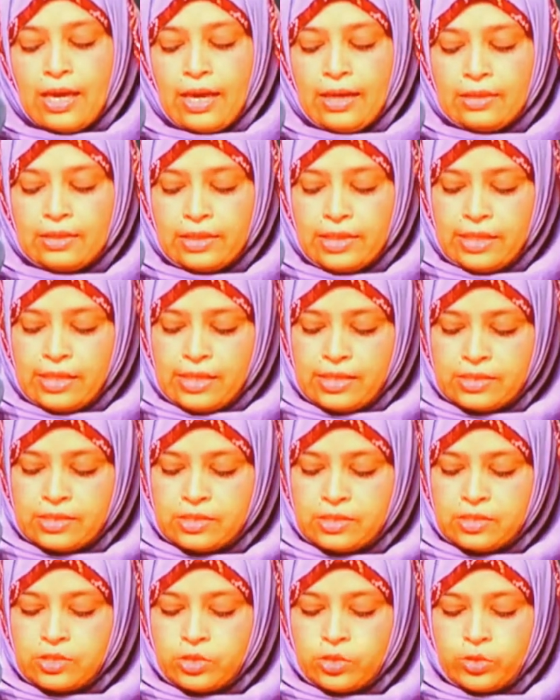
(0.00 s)
and lead
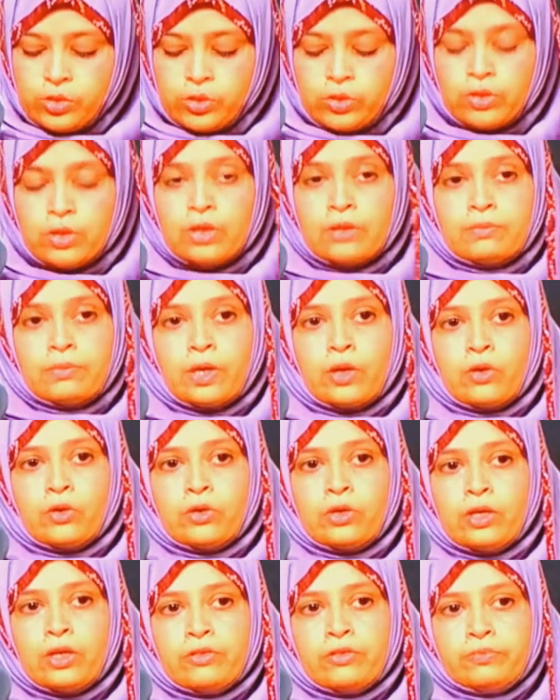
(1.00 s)
us to your
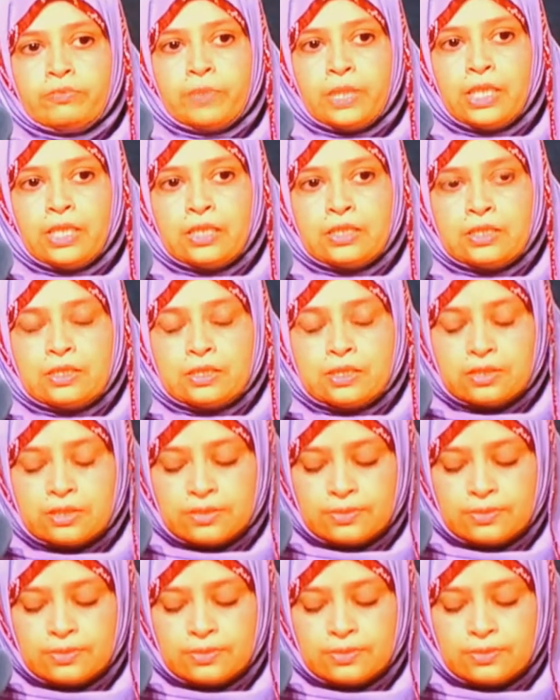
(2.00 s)
abode of peace.